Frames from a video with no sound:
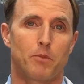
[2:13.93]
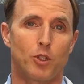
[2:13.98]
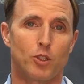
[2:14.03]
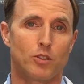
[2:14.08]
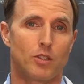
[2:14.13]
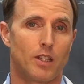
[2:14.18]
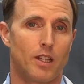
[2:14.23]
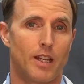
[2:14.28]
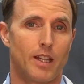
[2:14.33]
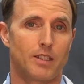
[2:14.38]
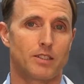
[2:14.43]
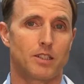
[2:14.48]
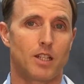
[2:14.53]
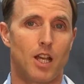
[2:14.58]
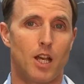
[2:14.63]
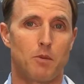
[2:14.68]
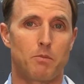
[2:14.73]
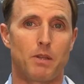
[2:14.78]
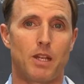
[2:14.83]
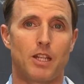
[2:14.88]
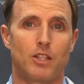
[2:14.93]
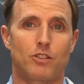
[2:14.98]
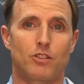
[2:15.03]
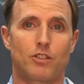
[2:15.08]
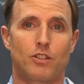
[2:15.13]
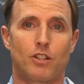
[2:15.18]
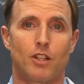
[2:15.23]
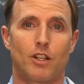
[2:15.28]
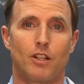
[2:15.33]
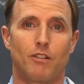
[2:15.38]
personalized
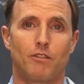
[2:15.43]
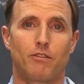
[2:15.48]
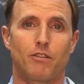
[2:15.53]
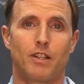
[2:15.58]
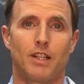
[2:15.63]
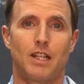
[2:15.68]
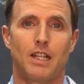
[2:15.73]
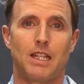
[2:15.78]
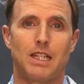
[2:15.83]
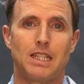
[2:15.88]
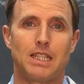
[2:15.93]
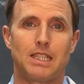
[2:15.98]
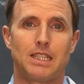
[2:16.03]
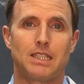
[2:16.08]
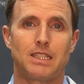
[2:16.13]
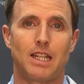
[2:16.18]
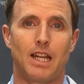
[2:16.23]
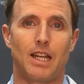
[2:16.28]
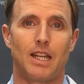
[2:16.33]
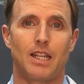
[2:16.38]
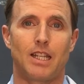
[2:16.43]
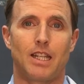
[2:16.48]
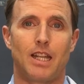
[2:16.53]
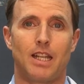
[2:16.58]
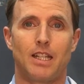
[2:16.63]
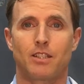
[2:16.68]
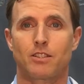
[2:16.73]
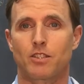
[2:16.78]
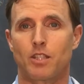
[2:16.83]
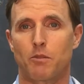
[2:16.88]
combination of diet
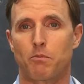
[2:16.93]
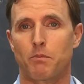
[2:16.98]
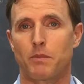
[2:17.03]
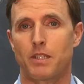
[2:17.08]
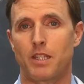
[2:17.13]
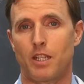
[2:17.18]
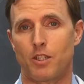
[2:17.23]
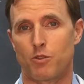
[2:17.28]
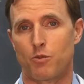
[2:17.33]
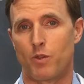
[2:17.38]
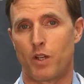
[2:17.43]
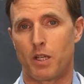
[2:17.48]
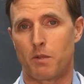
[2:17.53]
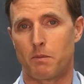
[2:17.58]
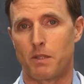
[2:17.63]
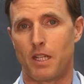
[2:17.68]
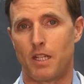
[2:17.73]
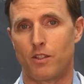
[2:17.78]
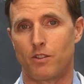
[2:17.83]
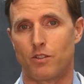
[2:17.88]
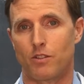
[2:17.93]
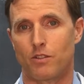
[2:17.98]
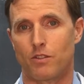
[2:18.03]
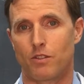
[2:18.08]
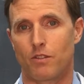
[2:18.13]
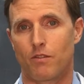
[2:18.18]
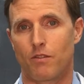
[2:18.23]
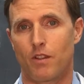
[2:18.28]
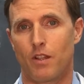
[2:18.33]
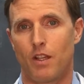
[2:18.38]
and supplementation
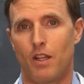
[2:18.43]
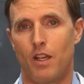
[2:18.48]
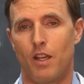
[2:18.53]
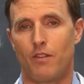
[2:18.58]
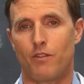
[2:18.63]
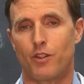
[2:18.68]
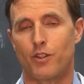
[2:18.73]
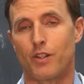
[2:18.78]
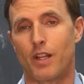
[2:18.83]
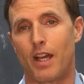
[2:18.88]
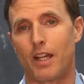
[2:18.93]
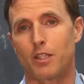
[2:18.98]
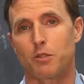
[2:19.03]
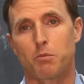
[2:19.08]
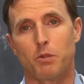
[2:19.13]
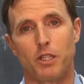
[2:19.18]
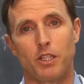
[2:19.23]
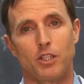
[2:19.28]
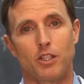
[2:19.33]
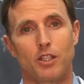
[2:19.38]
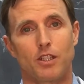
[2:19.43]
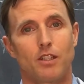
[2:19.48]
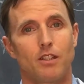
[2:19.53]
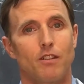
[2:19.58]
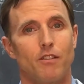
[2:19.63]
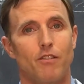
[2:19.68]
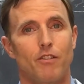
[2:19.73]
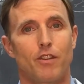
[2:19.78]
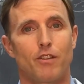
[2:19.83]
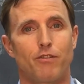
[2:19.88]
recommendations. If your diet's pretty
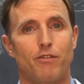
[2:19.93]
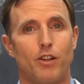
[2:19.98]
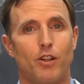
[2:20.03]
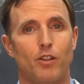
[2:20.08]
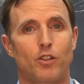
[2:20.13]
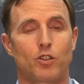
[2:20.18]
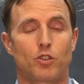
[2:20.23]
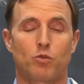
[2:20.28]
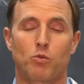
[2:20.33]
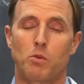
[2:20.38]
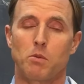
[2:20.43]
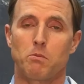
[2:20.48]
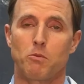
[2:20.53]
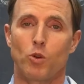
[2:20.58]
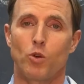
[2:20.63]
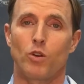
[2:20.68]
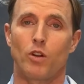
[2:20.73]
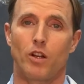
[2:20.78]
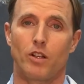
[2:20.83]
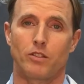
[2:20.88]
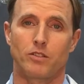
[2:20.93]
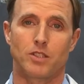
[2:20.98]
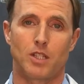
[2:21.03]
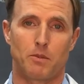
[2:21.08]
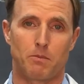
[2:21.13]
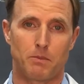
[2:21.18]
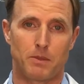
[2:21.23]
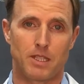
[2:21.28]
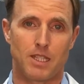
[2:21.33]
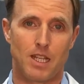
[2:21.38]
good, the focus will be more on
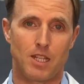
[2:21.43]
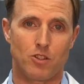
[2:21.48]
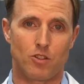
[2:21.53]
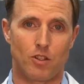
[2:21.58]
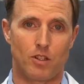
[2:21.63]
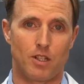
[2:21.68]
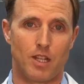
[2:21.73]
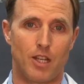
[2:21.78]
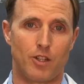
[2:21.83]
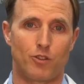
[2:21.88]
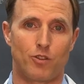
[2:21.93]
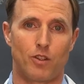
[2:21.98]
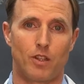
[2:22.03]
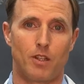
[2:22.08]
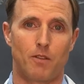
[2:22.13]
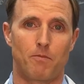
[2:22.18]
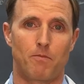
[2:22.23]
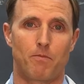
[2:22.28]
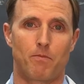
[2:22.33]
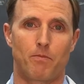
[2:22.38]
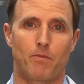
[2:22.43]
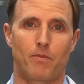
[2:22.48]
supplementation, naturally.